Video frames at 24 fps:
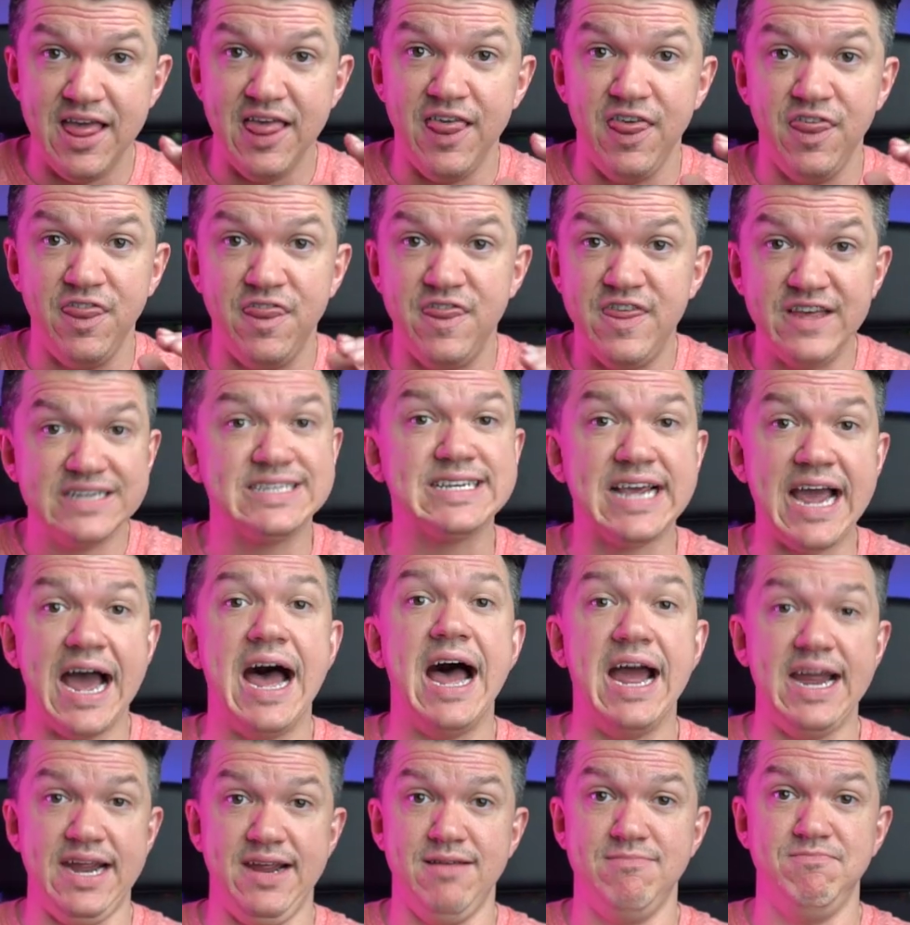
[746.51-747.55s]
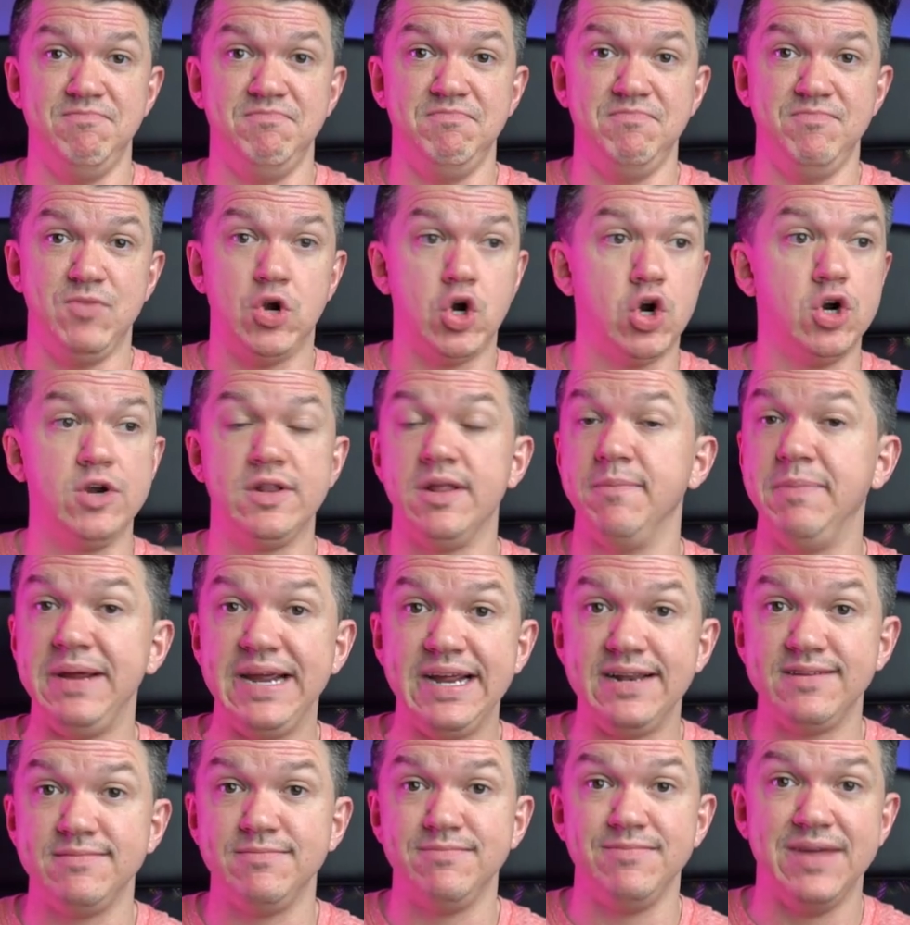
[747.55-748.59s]
This guy heard the
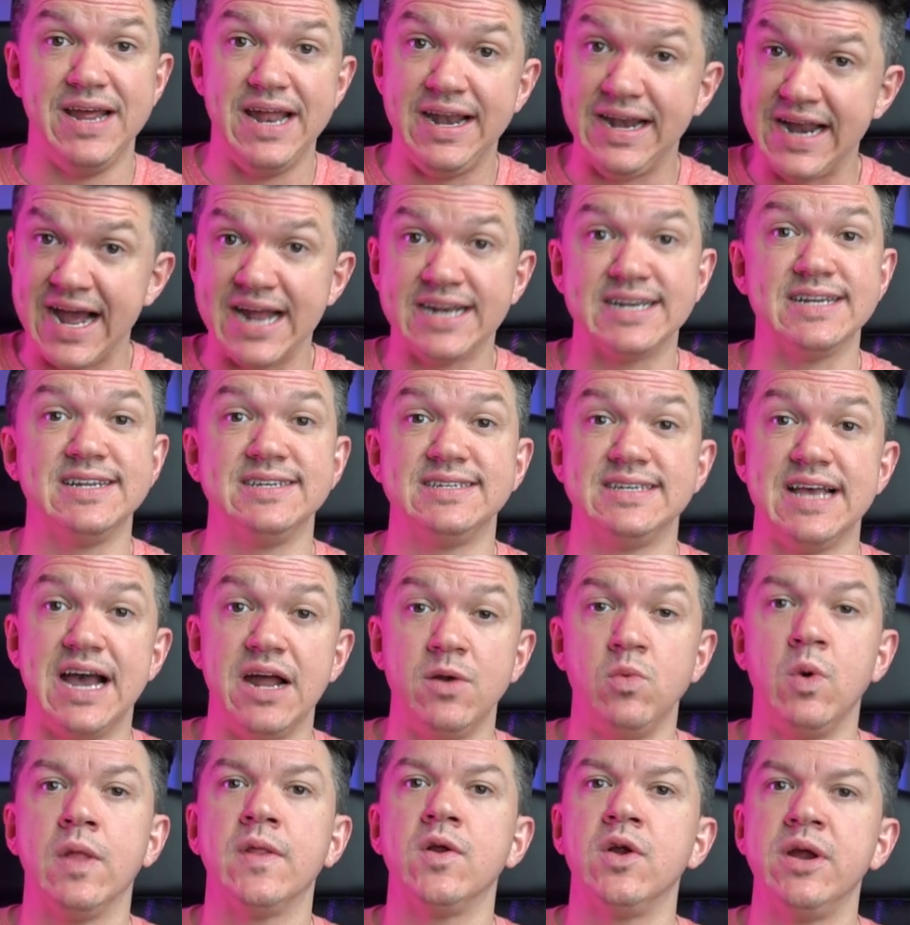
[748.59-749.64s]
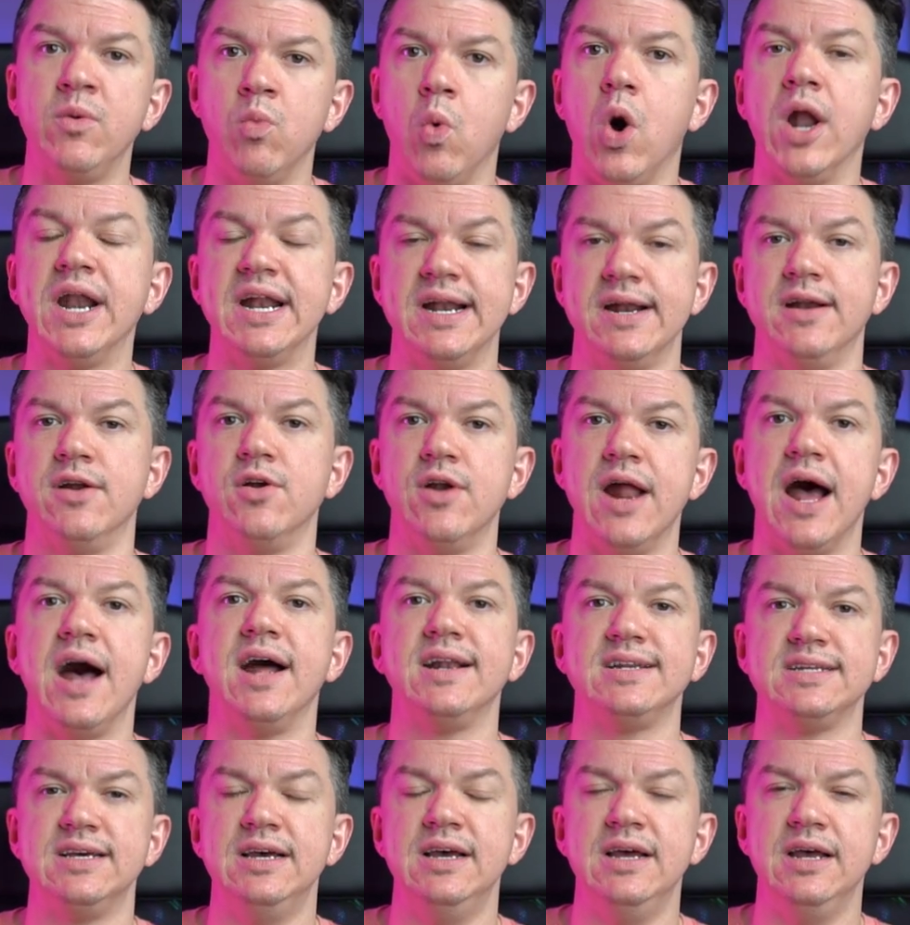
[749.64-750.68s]
beat and got to decide whether he wanted it or
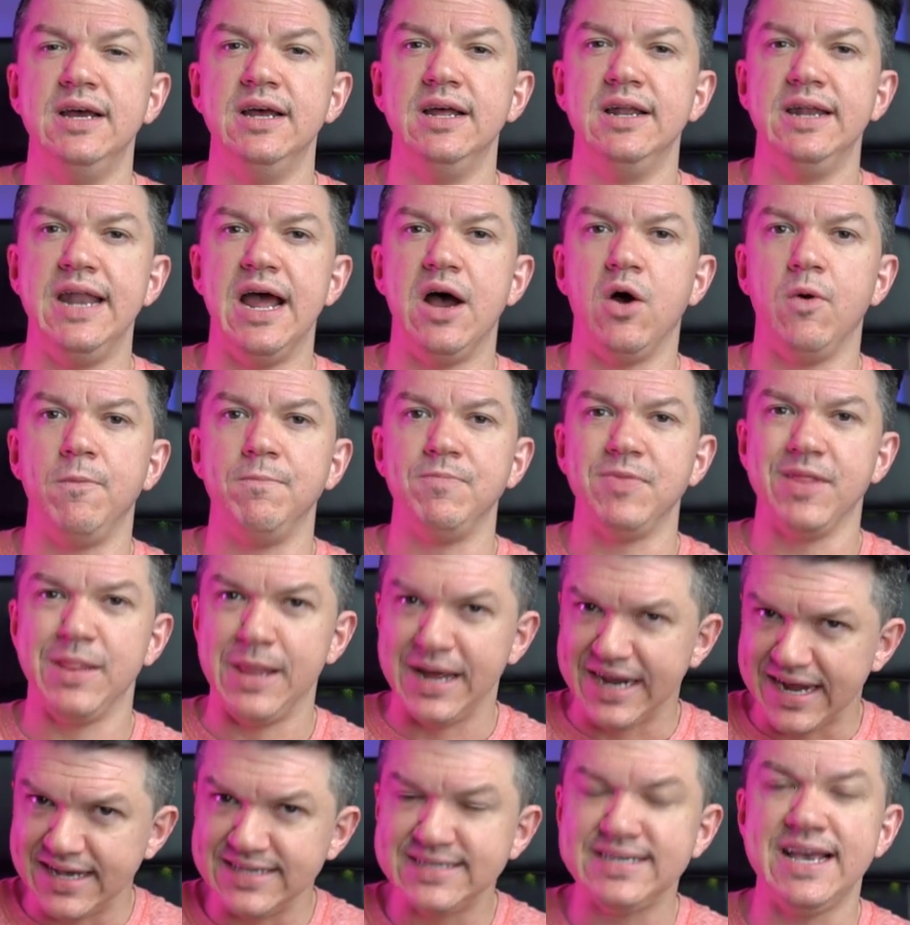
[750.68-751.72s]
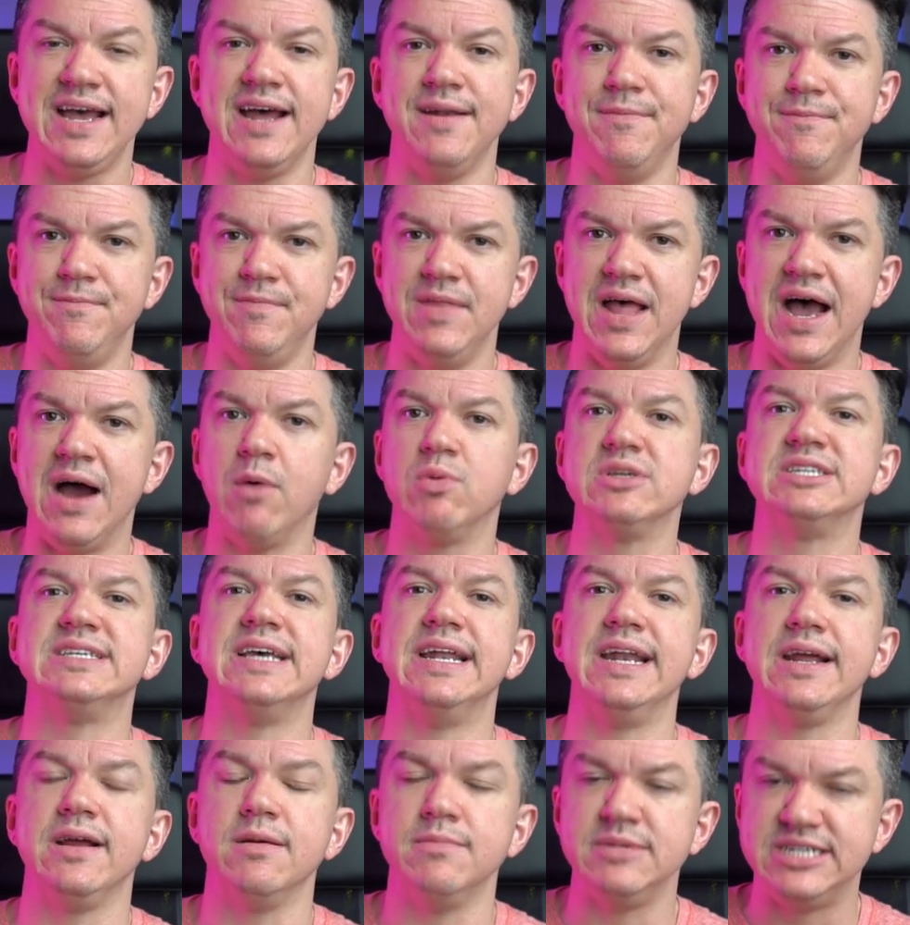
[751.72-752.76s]
not. Now, like I said, I was
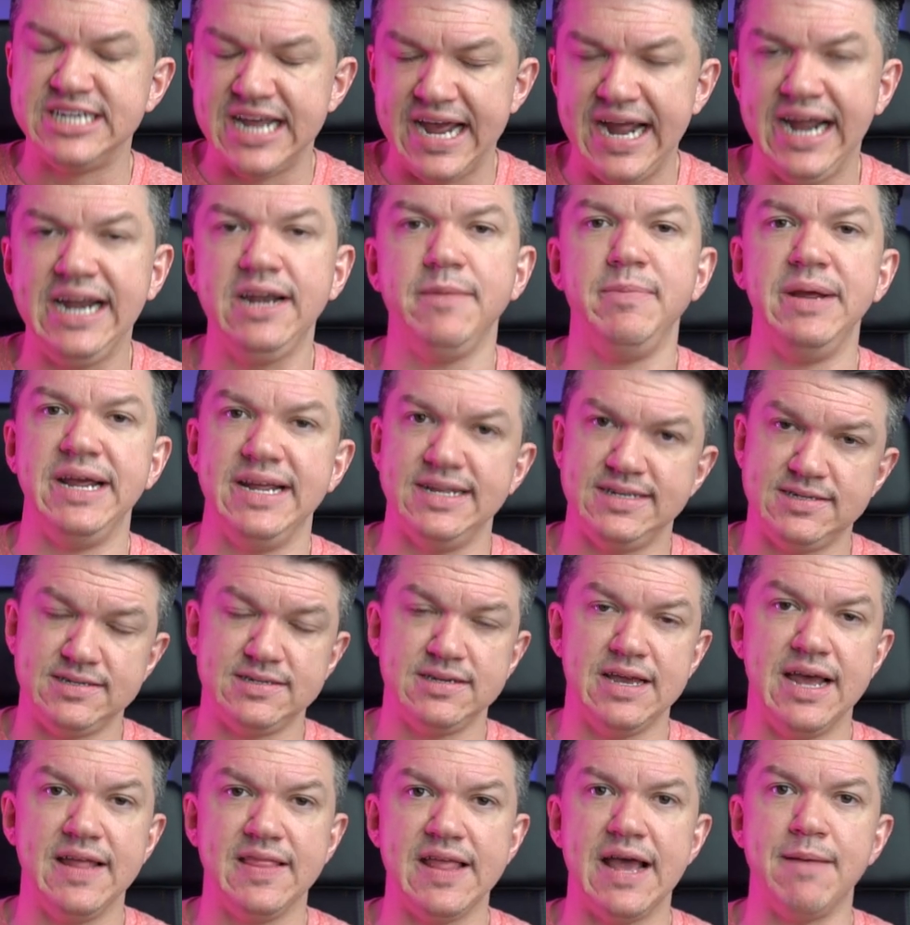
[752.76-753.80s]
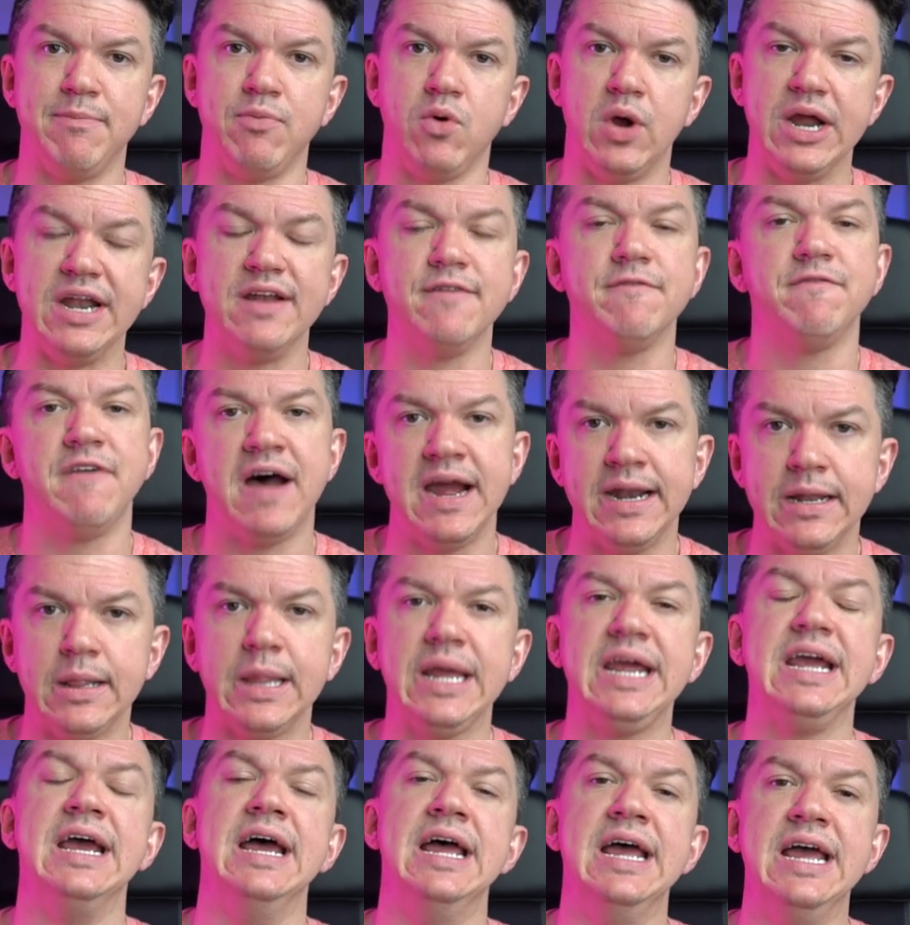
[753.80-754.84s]
sending him tag beats at that point. And
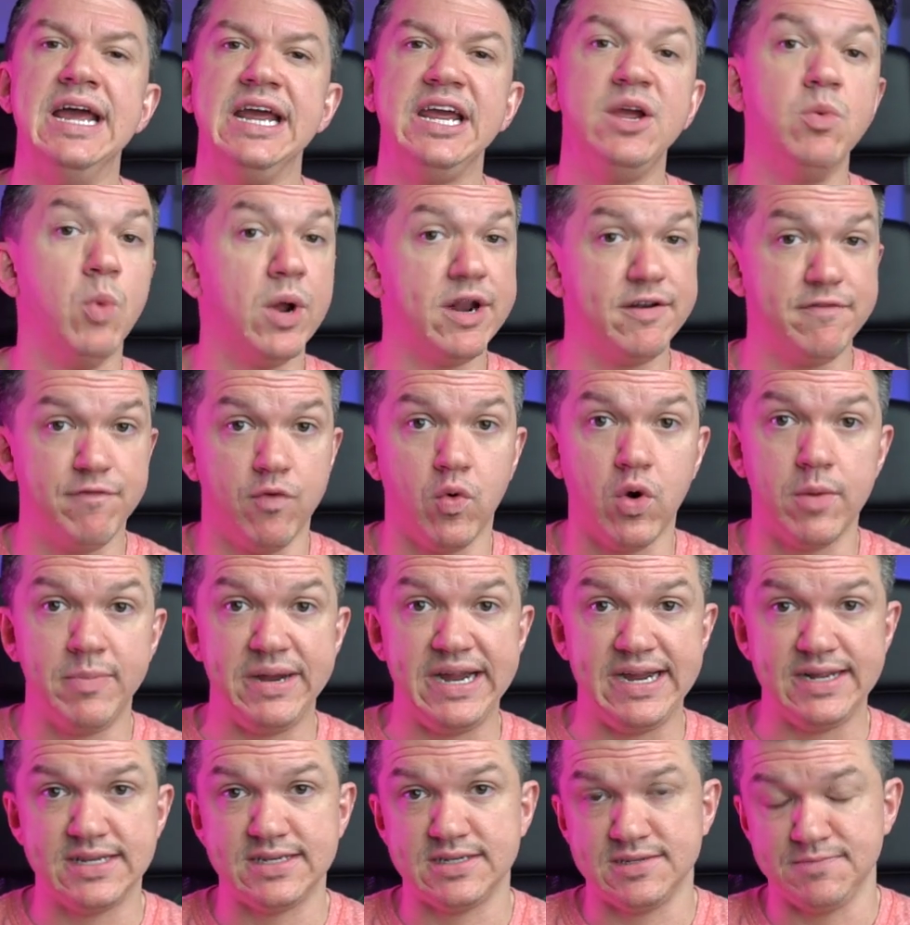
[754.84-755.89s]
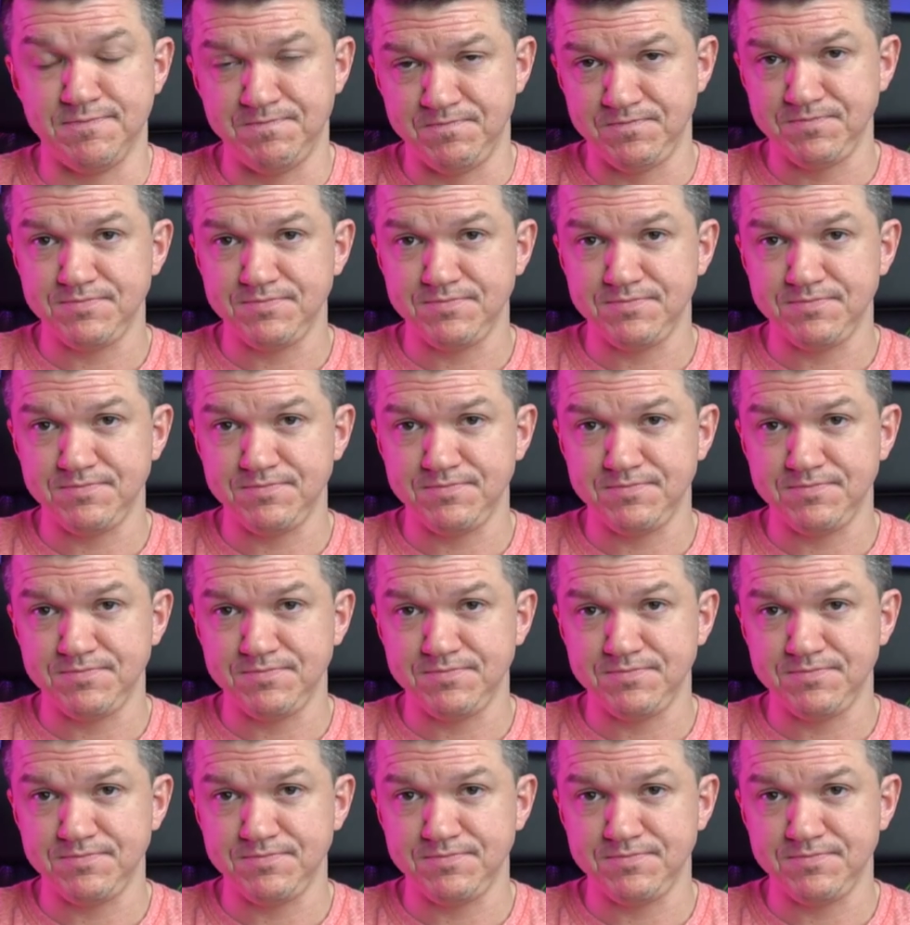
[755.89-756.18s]
finally, he wanted four beats.